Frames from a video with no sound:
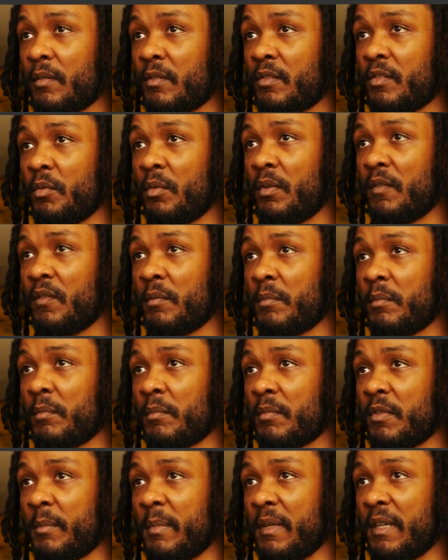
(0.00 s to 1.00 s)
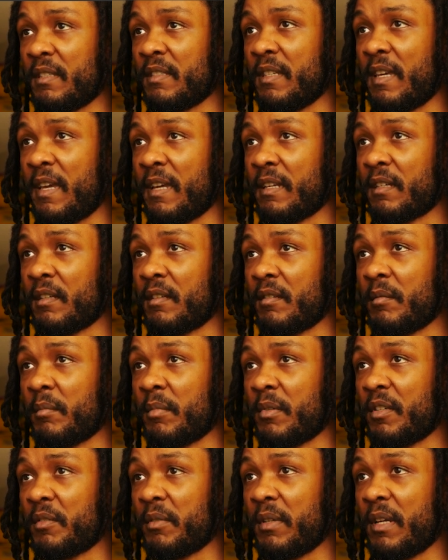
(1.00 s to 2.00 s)
Two of them to be exact,
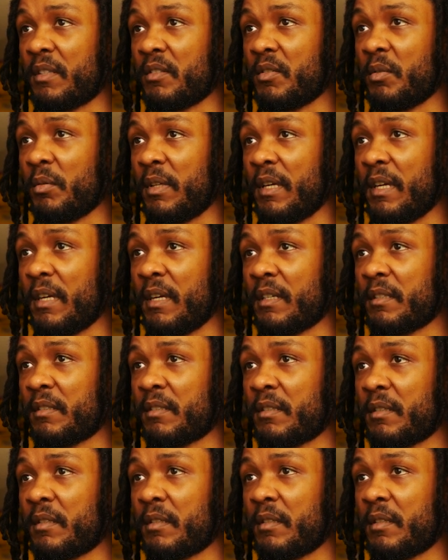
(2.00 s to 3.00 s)
because we got two legs.